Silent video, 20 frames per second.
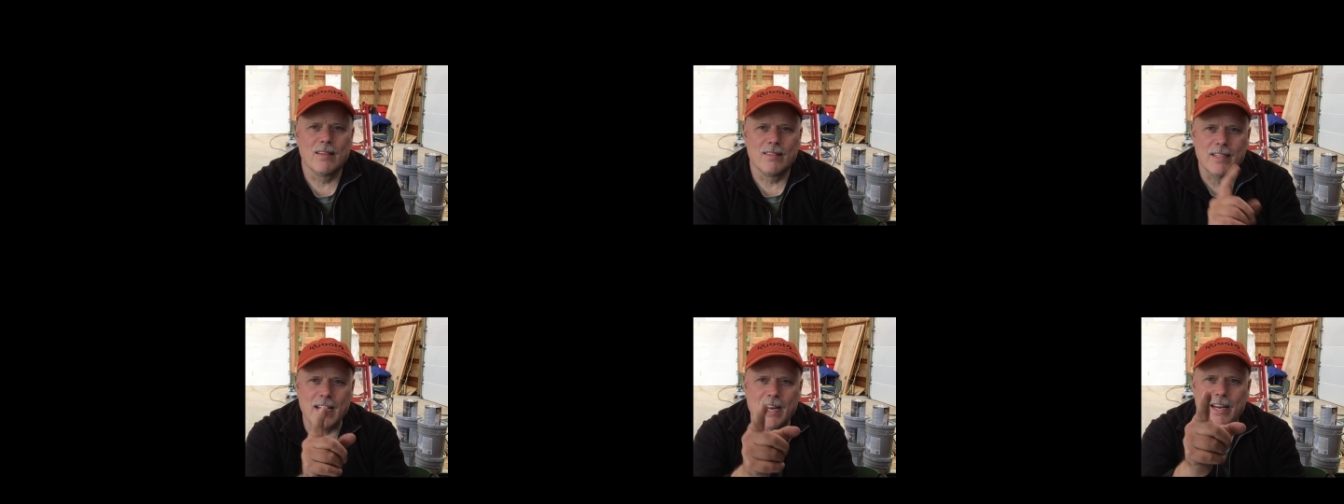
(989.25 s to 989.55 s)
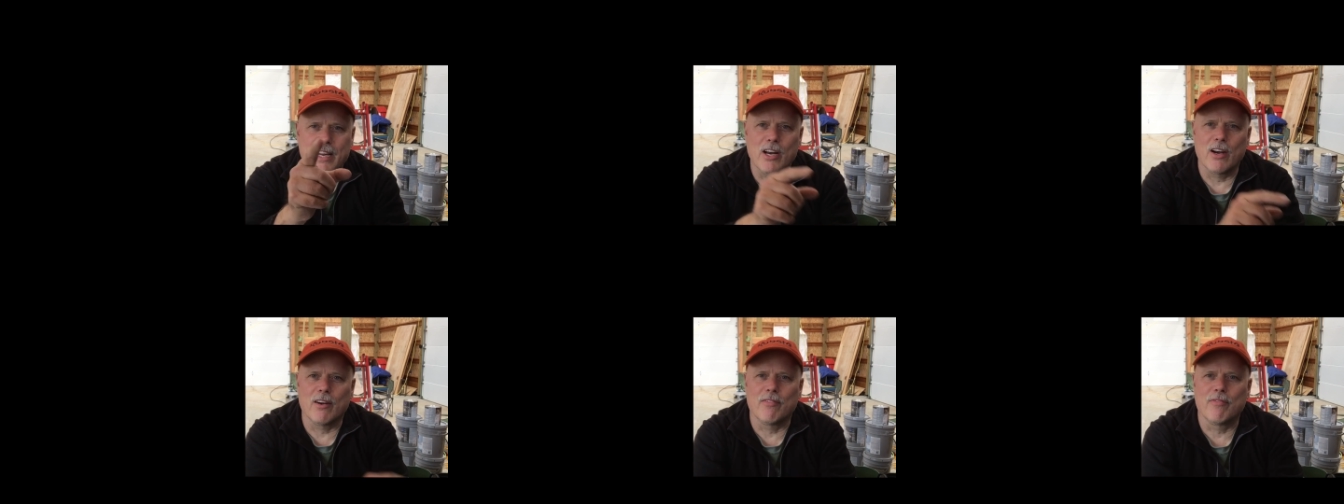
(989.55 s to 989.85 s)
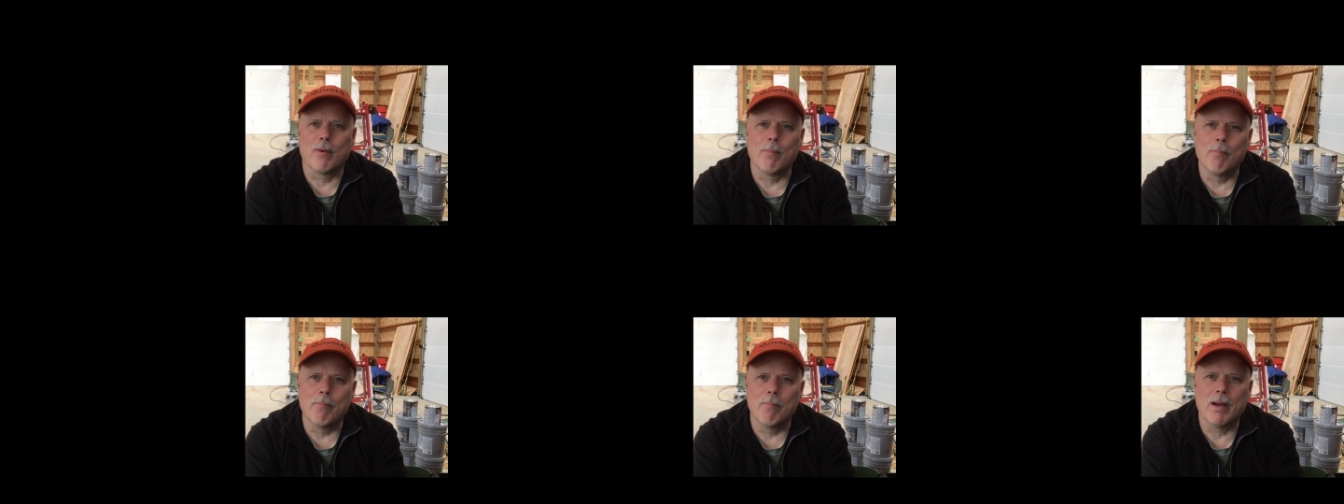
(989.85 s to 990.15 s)
Take care
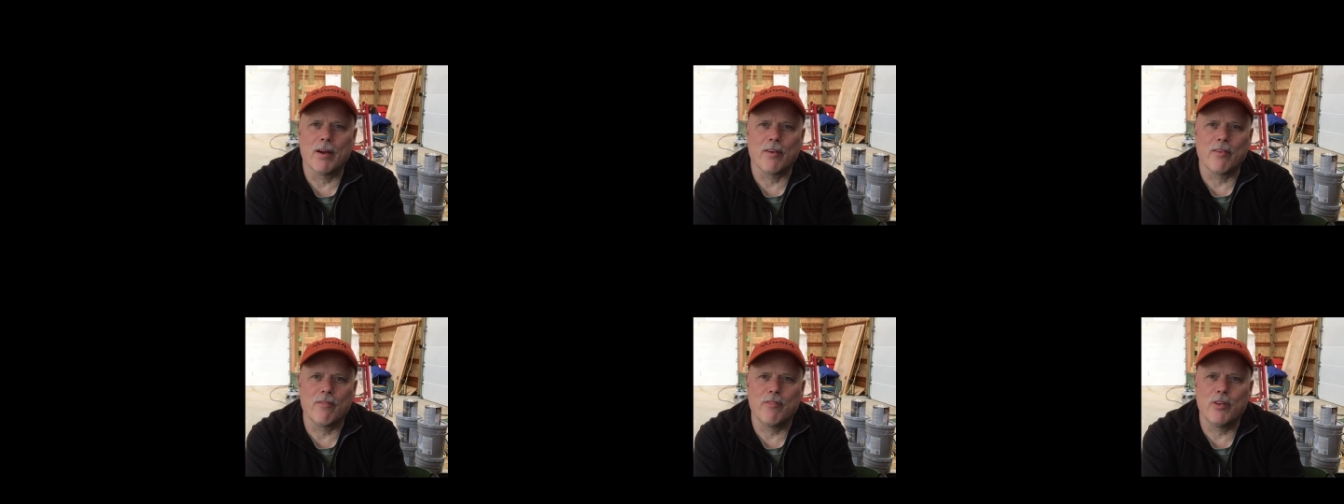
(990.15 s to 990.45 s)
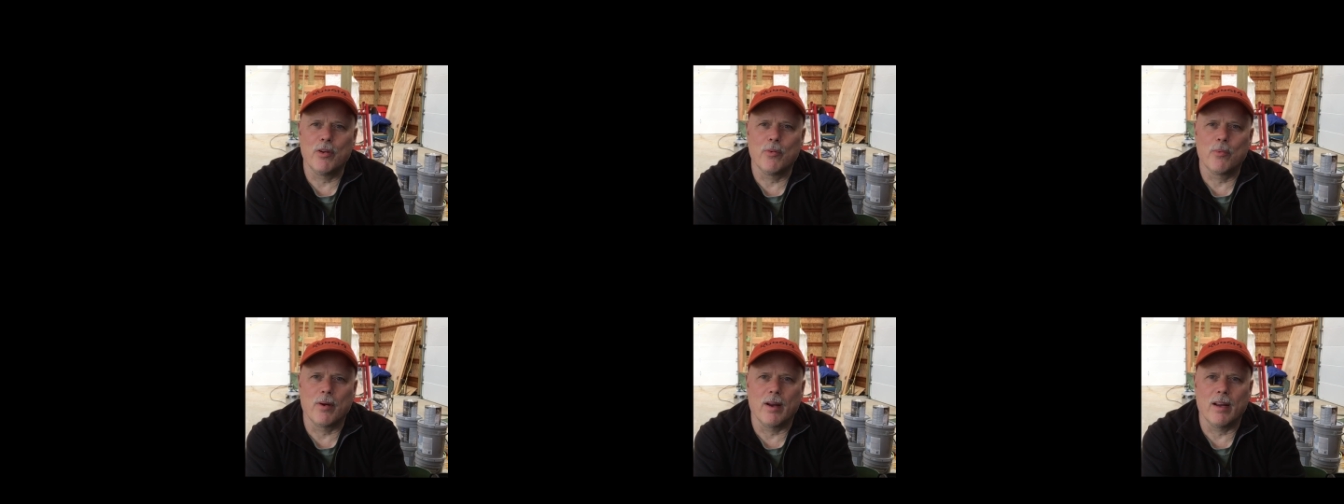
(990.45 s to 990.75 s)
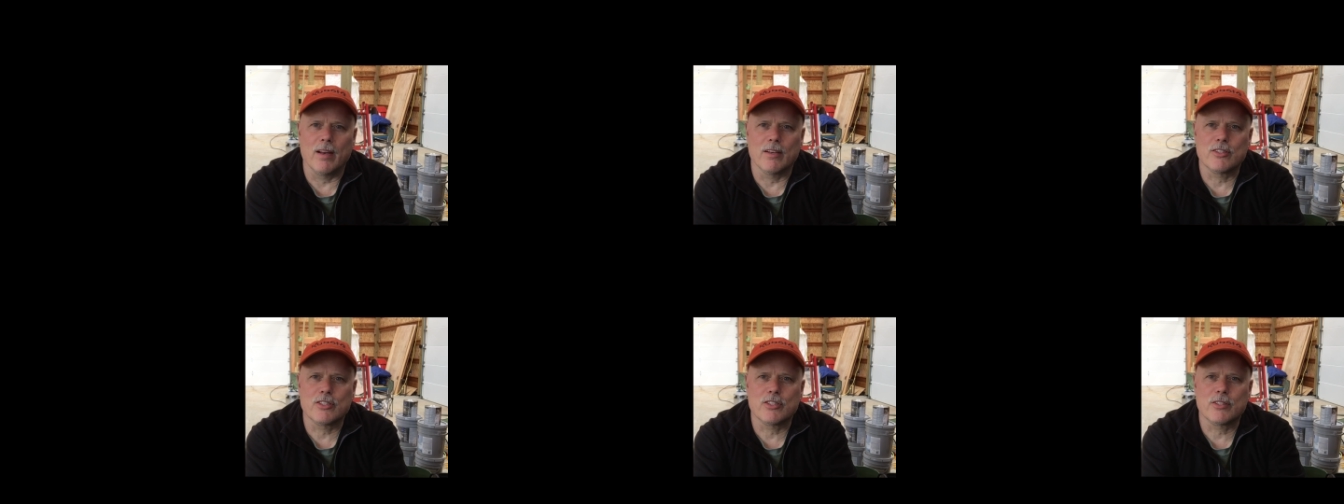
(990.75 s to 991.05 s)
from Mountain View
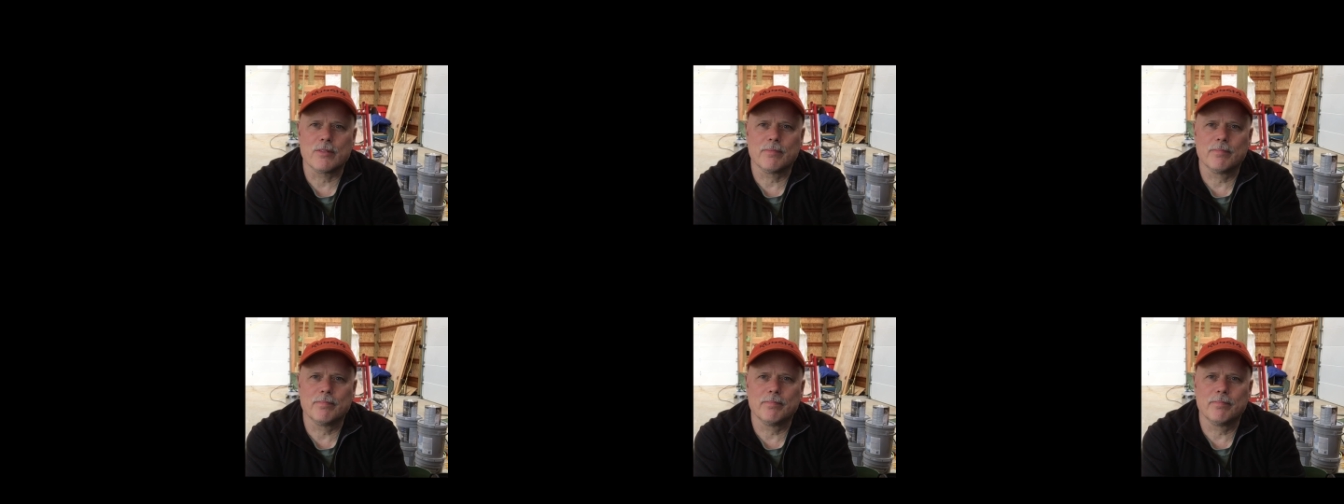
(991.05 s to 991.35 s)
Ranch.